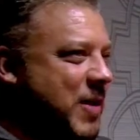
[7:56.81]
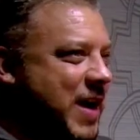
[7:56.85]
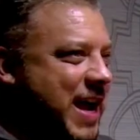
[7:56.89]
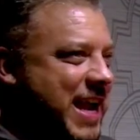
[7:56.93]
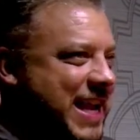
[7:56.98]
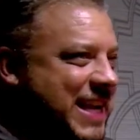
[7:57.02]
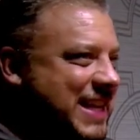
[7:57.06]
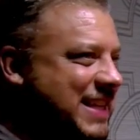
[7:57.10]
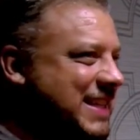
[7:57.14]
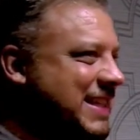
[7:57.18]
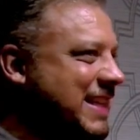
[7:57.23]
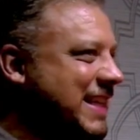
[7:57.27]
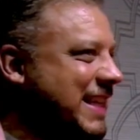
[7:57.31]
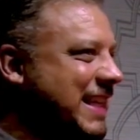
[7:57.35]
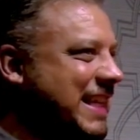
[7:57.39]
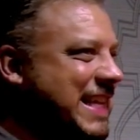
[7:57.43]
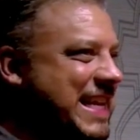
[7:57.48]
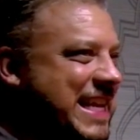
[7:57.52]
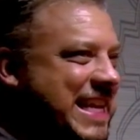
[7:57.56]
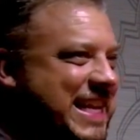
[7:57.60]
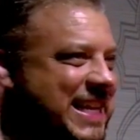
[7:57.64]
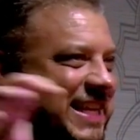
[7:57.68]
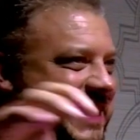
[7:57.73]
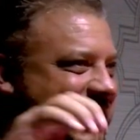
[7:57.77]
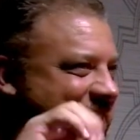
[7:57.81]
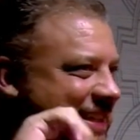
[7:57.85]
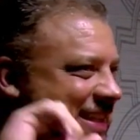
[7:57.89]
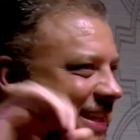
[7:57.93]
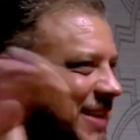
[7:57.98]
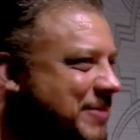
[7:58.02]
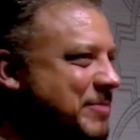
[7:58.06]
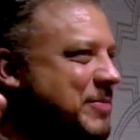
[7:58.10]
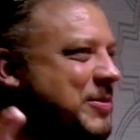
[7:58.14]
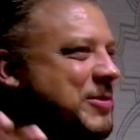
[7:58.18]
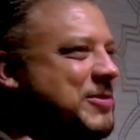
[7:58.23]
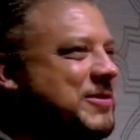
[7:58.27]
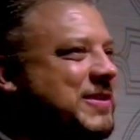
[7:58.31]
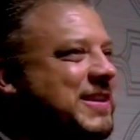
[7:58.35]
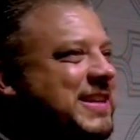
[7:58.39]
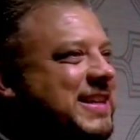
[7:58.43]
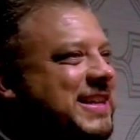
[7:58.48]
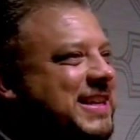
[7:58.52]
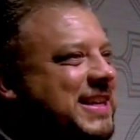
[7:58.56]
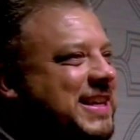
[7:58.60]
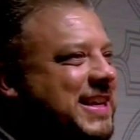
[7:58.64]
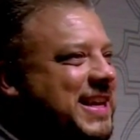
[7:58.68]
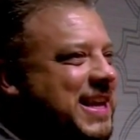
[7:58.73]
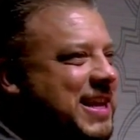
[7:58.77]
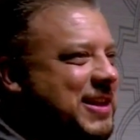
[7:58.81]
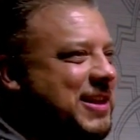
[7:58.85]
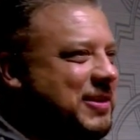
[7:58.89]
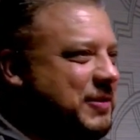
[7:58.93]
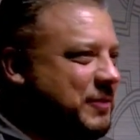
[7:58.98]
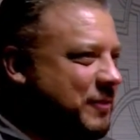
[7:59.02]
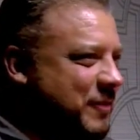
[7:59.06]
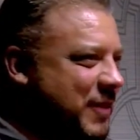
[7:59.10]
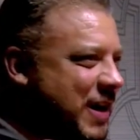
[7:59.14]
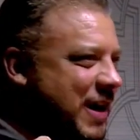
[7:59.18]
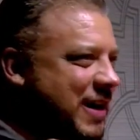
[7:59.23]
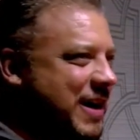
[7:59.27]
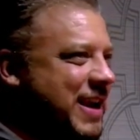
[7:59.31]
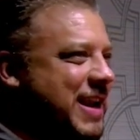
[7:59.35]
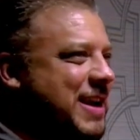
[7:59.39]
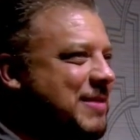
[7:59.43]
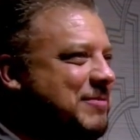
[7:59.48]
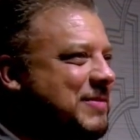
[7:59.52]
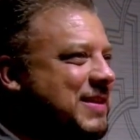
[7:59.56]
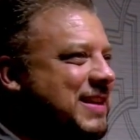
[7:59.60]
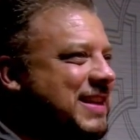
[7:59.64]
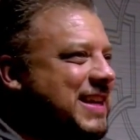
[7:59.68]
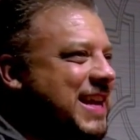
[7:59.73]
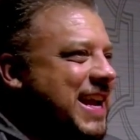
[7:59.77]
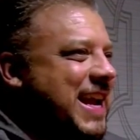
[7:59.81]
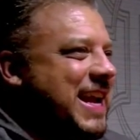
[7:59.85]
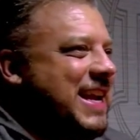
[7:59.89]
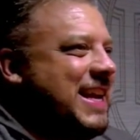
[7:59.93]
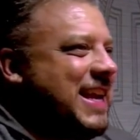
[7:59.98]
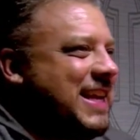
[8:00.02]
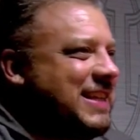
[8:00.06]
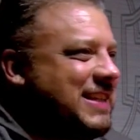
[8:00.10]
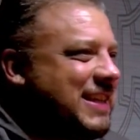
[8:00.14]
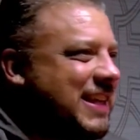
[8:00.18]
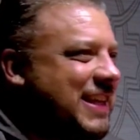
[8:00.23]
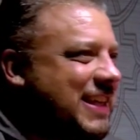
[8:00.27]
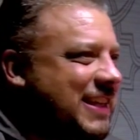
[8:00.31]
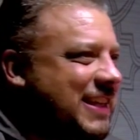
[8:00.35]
white, it's yeah. clean, it's simple, mm-hmm. it's very up to date. I was like,